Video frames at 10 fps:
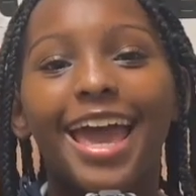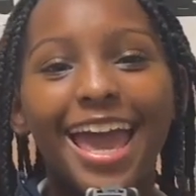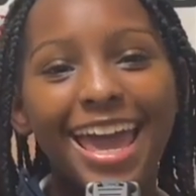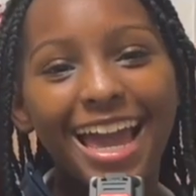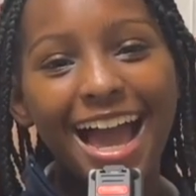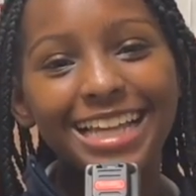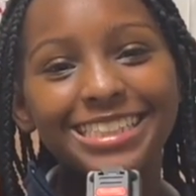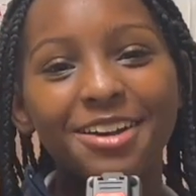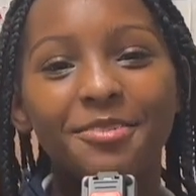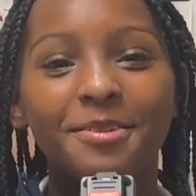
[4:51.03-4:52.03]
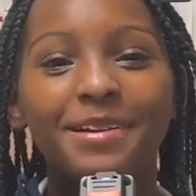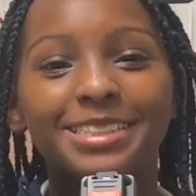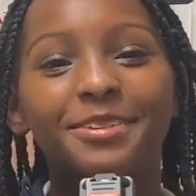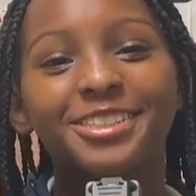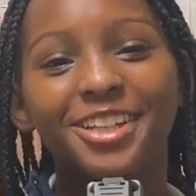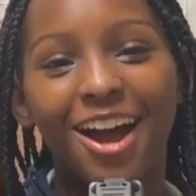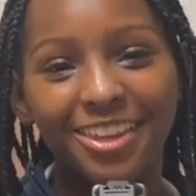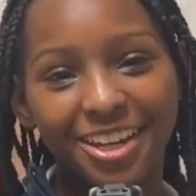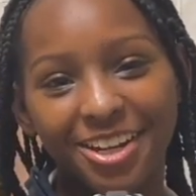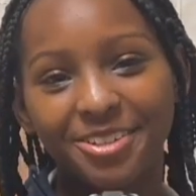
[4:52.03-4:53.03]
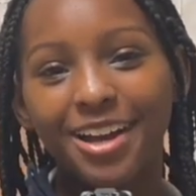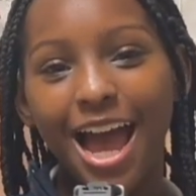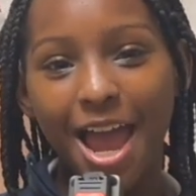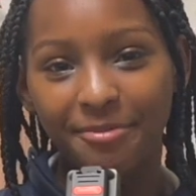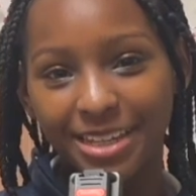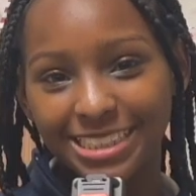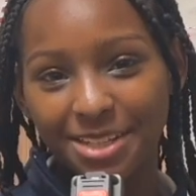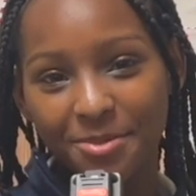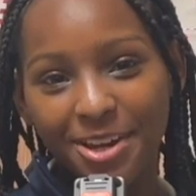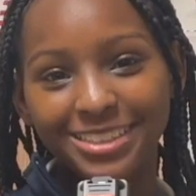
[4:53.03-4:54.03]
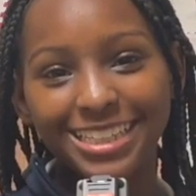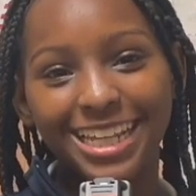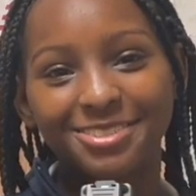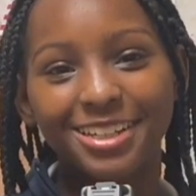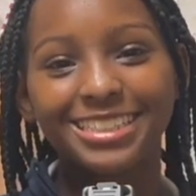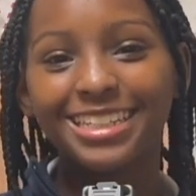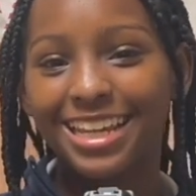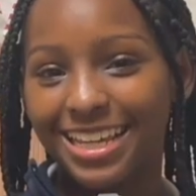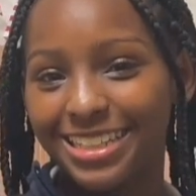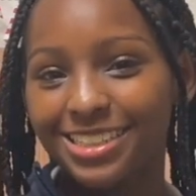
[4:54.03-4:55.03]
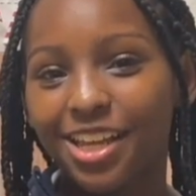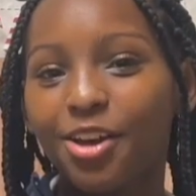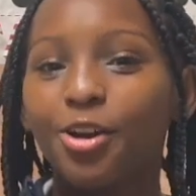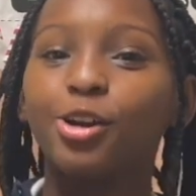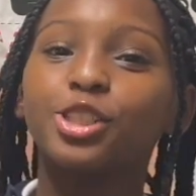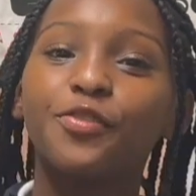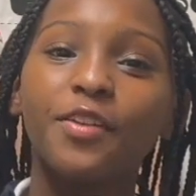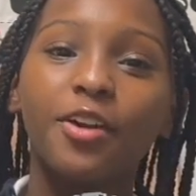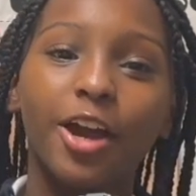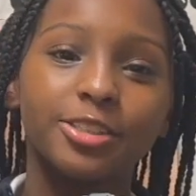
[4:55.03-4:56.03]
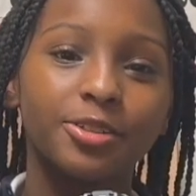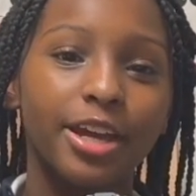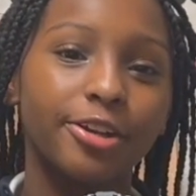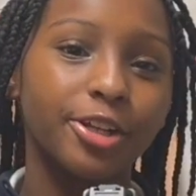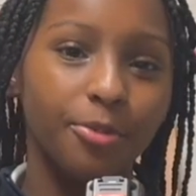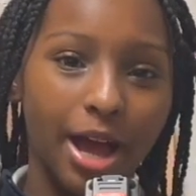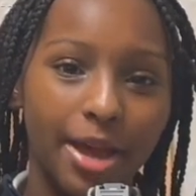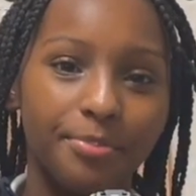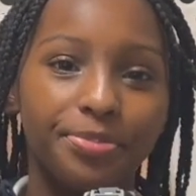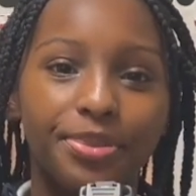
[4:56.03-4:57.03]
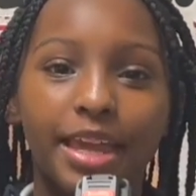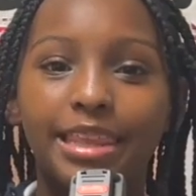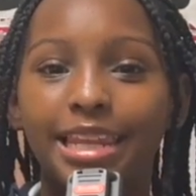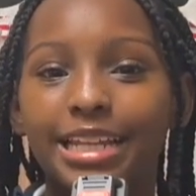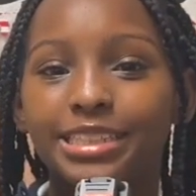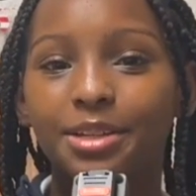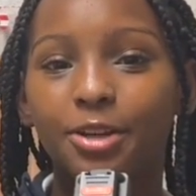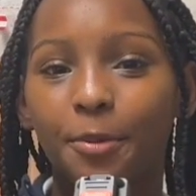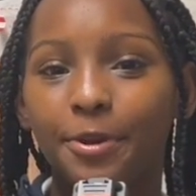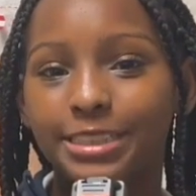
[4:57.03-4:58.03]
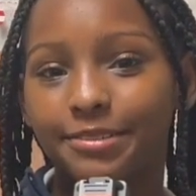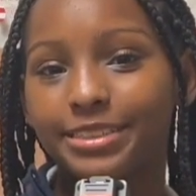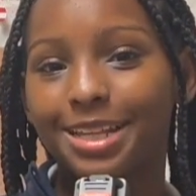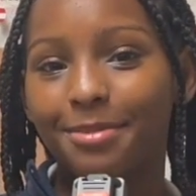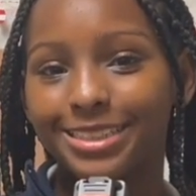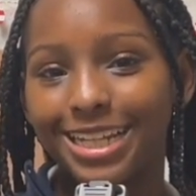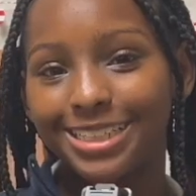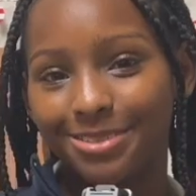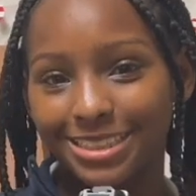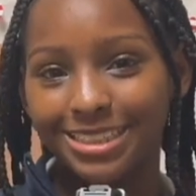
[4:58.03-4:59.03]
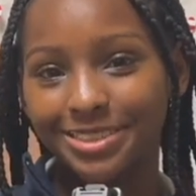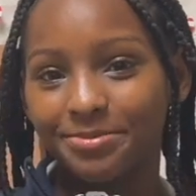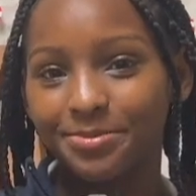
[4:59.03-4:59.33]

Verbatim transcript: Hey guys, and welcome back to Patriot on the Go. I'm Nia Seymour. Today's question is Who's your favorite cartoon character and why? let's see what our peers have to say about today's question.